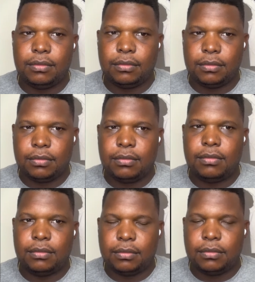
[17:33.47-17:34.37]

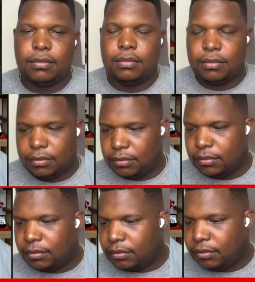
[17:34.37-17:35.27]

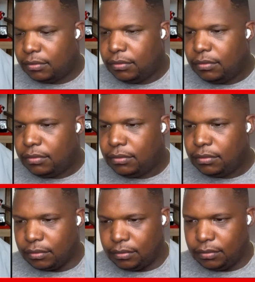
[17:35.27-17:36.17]

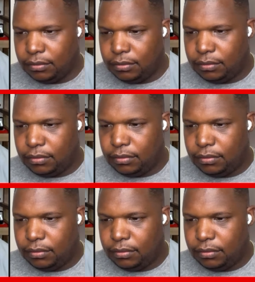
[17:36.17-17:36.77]
[no speech]